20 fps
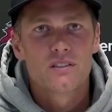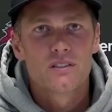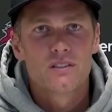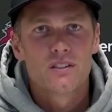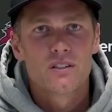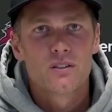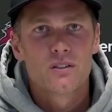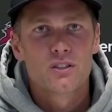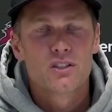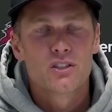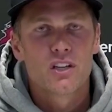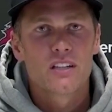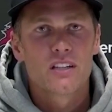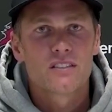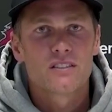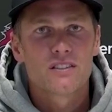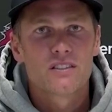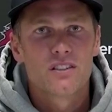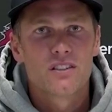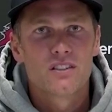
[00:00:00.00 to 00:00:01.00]
you know,
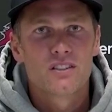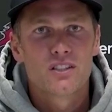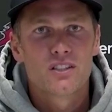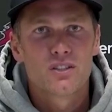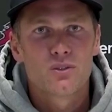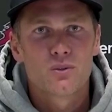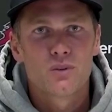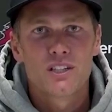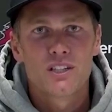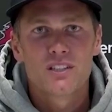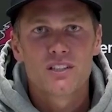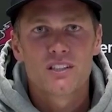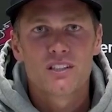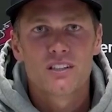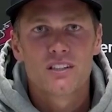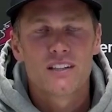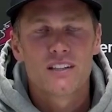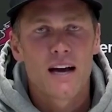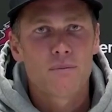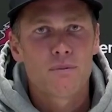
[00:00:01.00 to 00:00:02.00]
adjust to the situation,
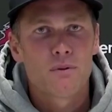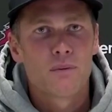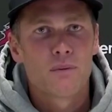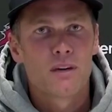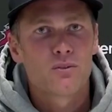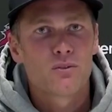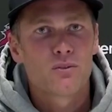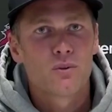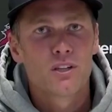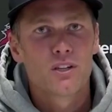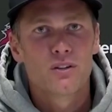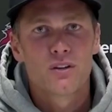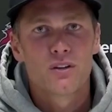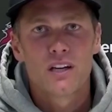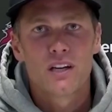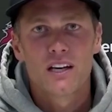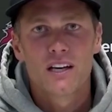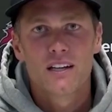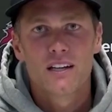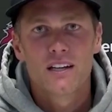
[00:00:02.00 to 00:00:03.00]
adapt the best way you
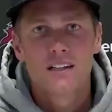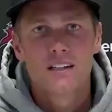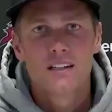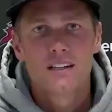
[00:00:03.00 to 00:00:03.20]
can,